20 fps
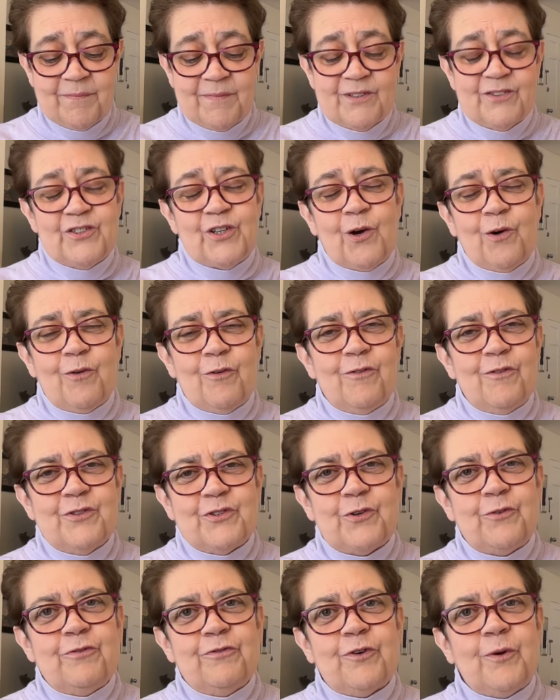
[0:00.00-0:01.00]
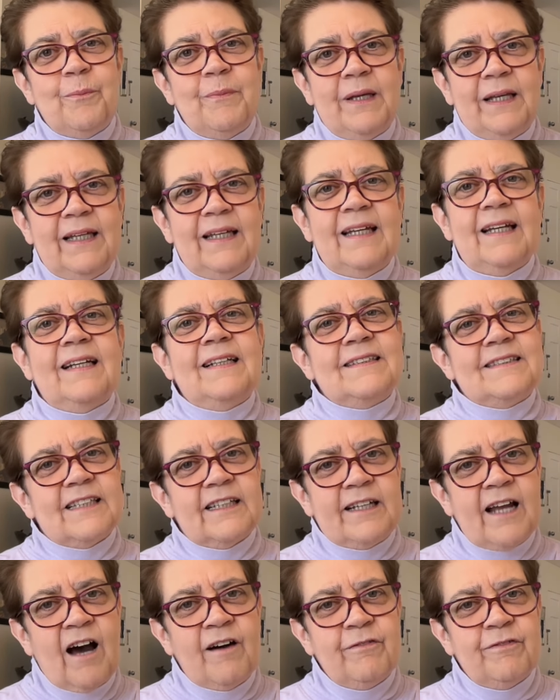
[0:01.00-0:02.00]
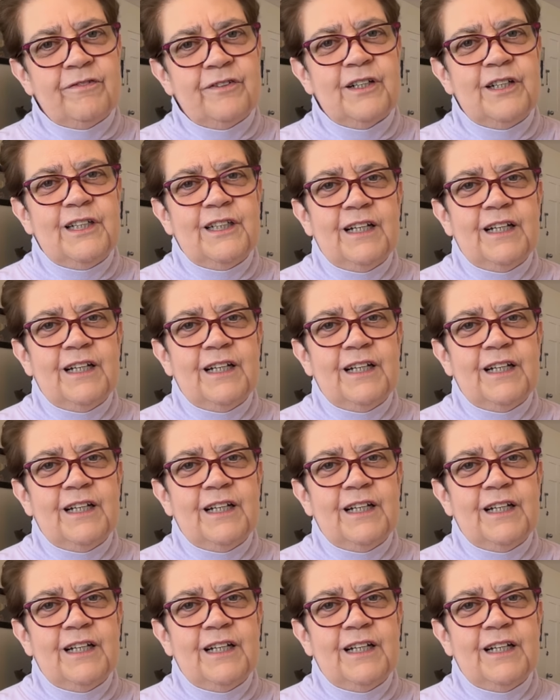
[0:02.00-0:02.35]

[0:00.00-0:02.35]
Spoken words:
So for me, it's enough